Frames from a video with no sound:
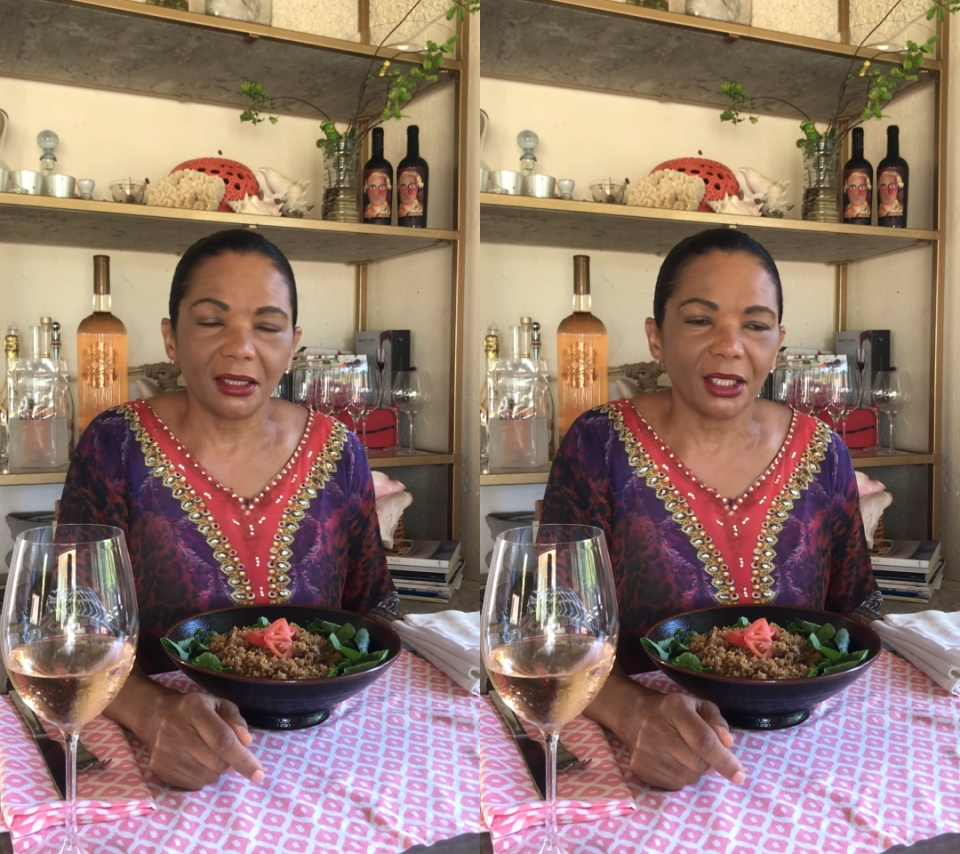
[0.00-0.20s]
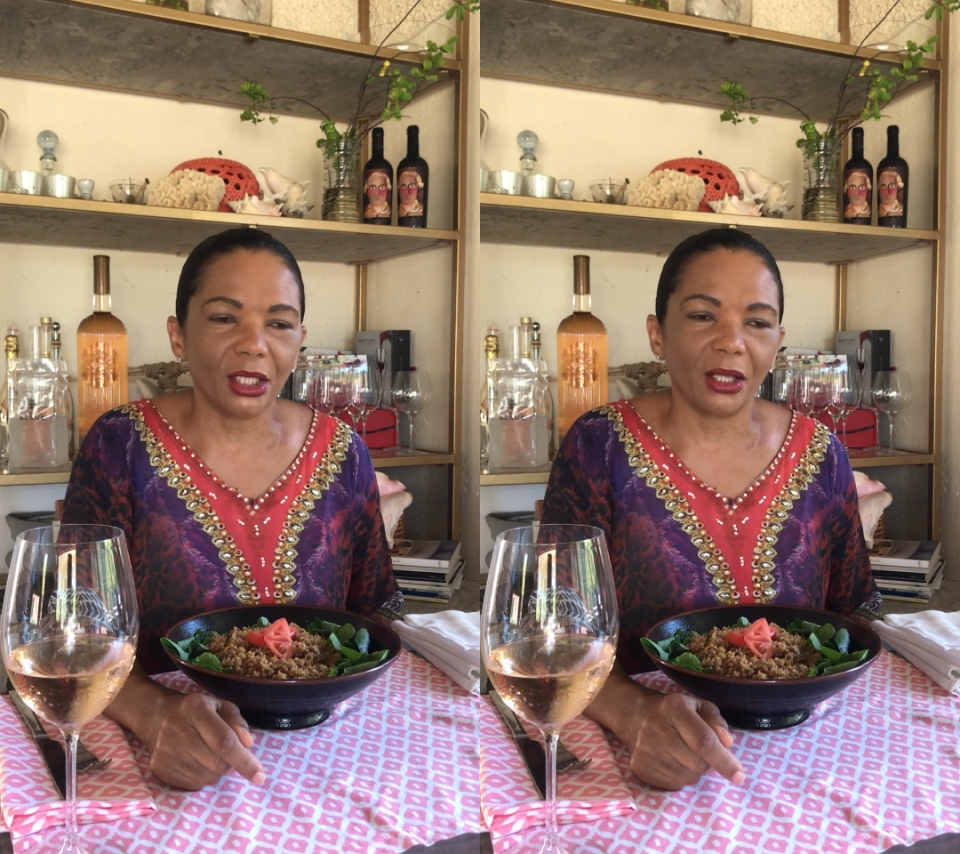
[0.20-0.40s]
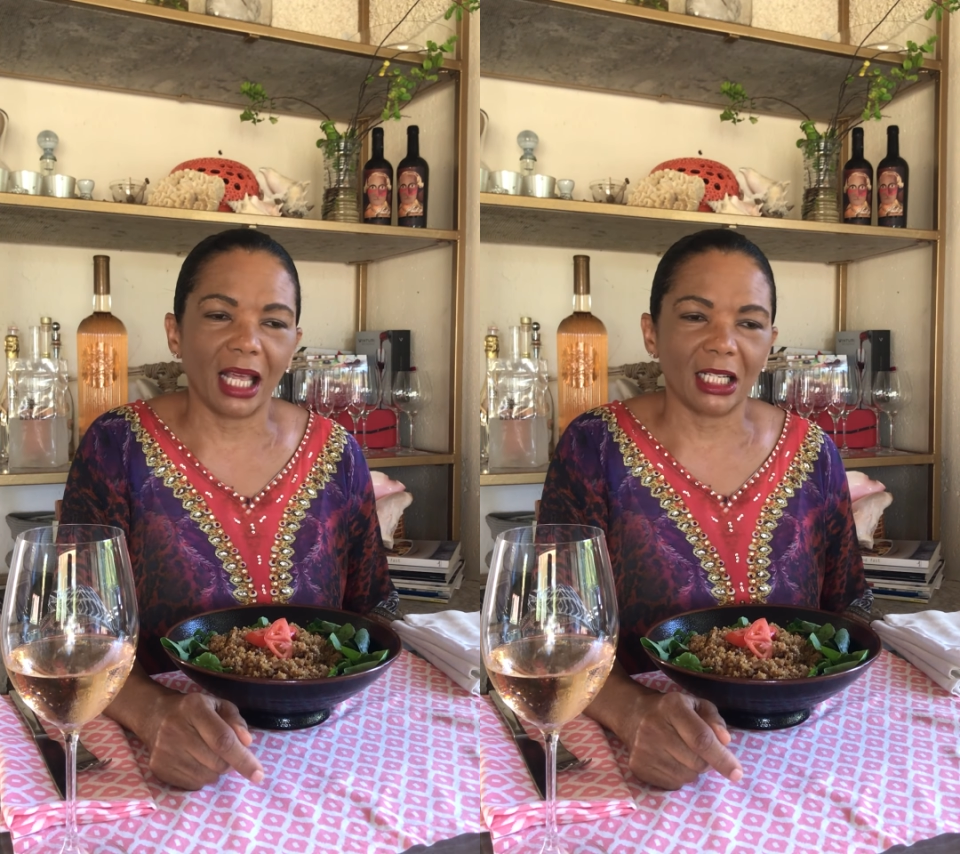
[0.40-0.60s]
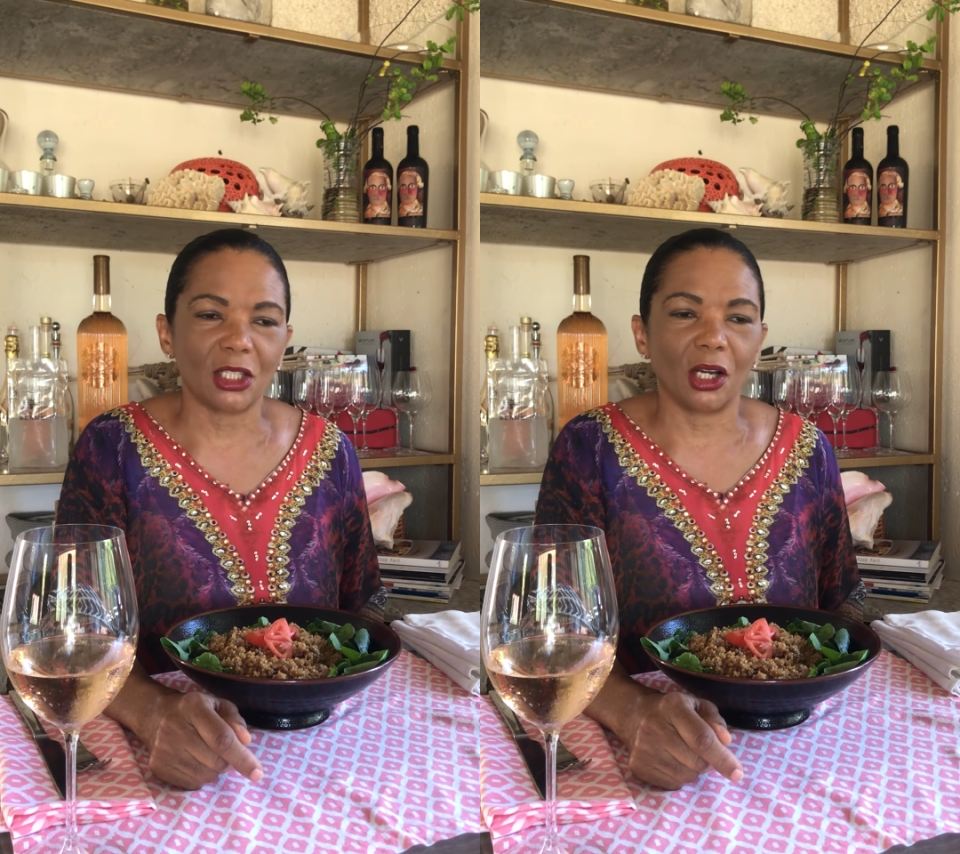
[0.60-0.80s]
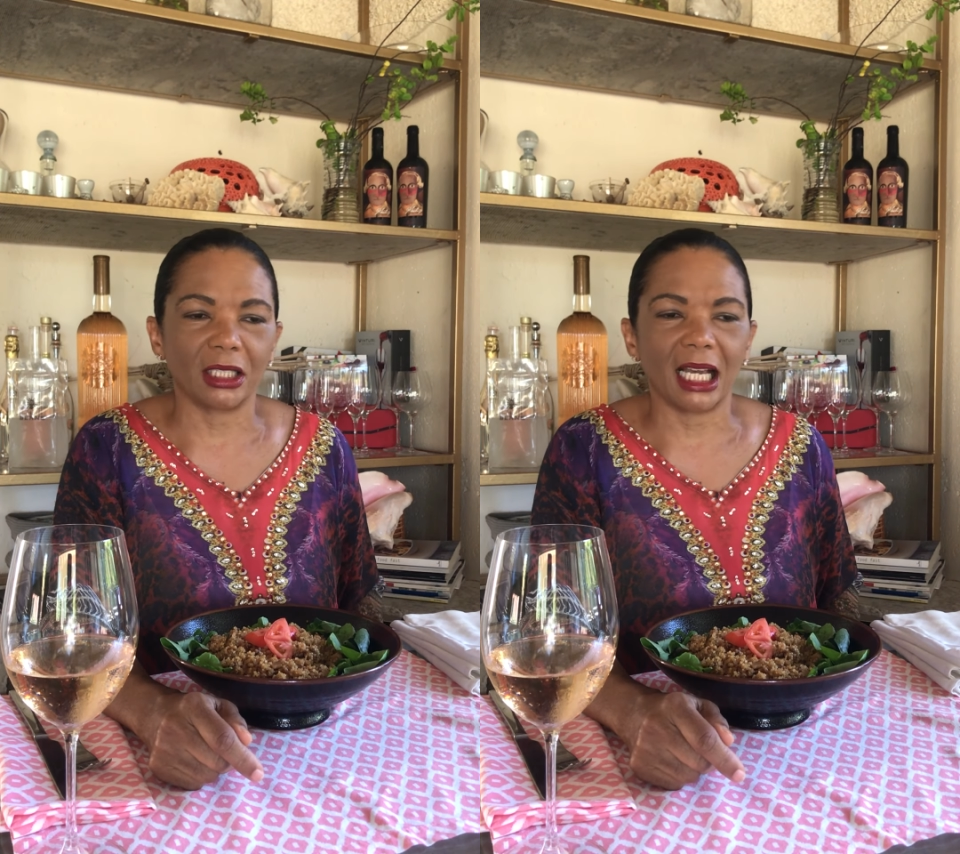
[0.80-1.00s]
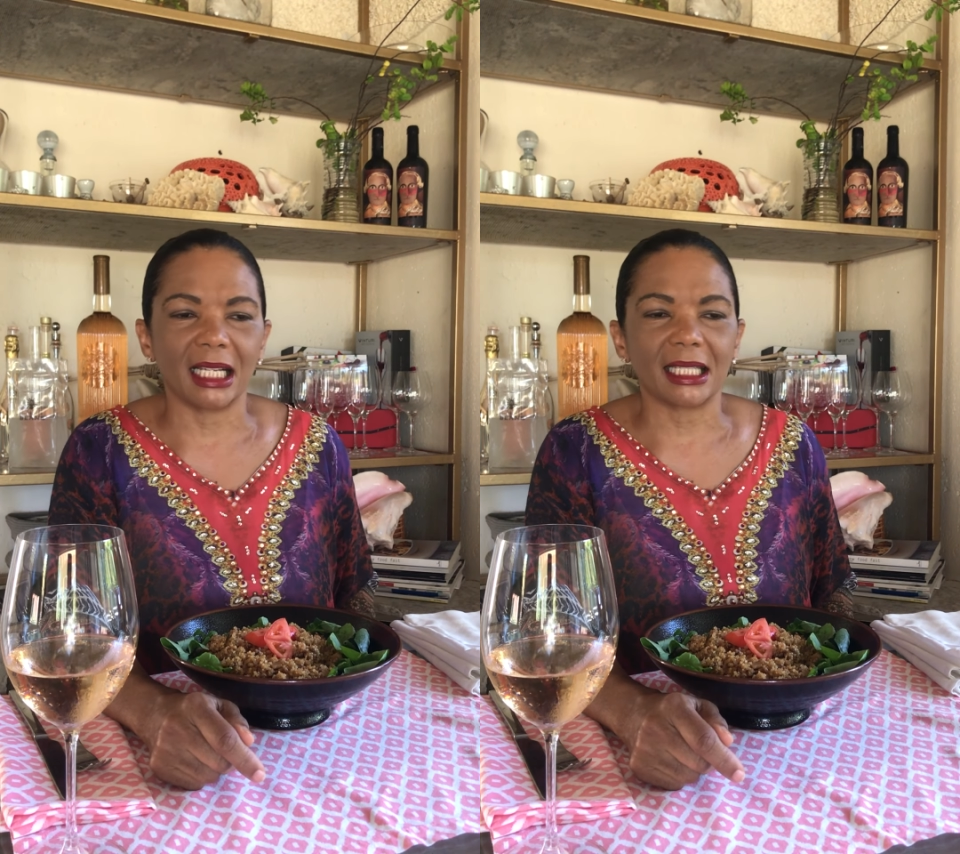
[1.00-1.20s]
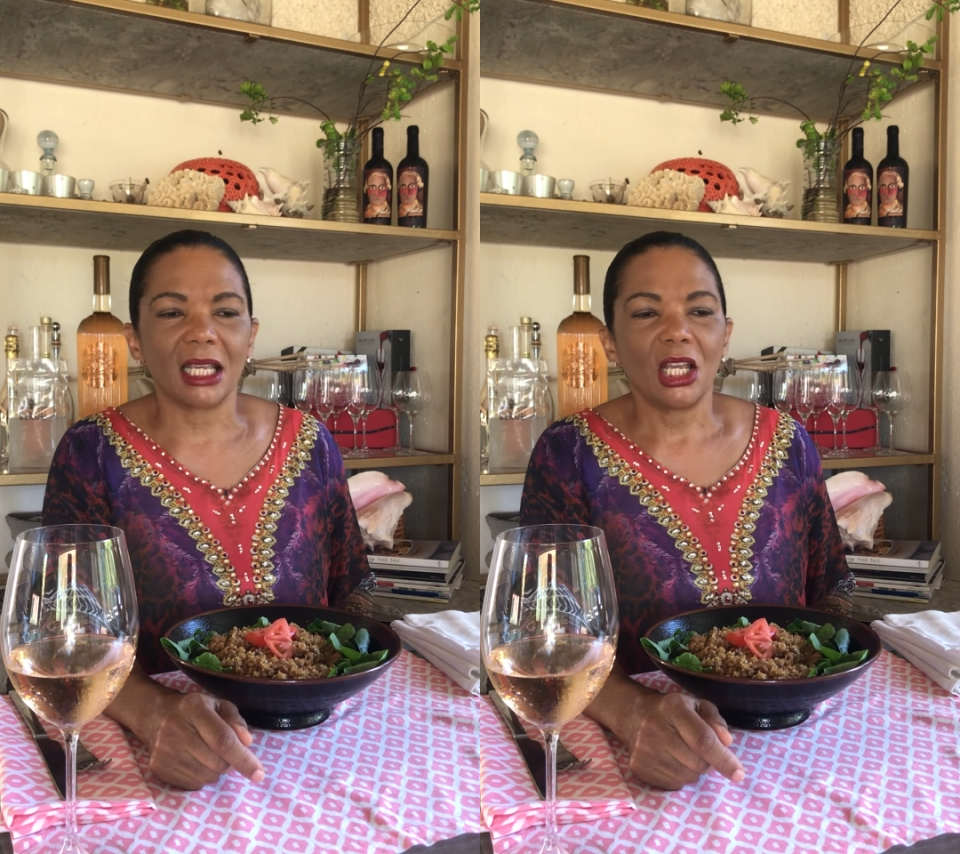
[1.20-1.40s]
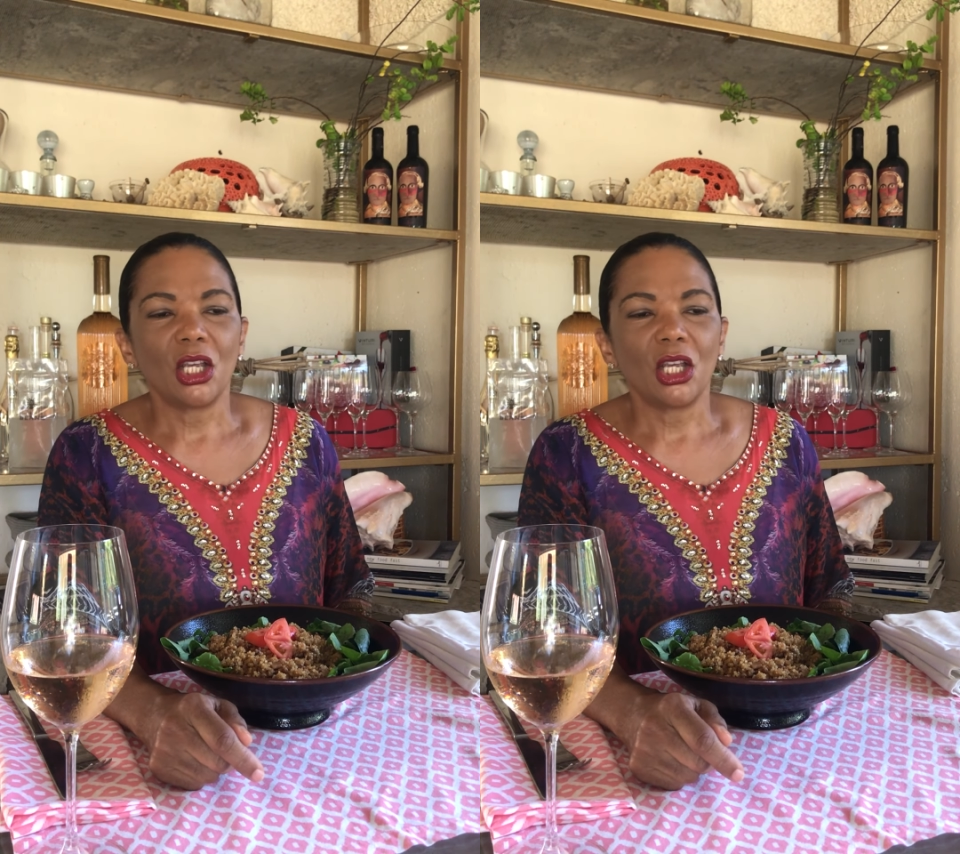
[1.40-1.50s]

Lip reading: that's not us.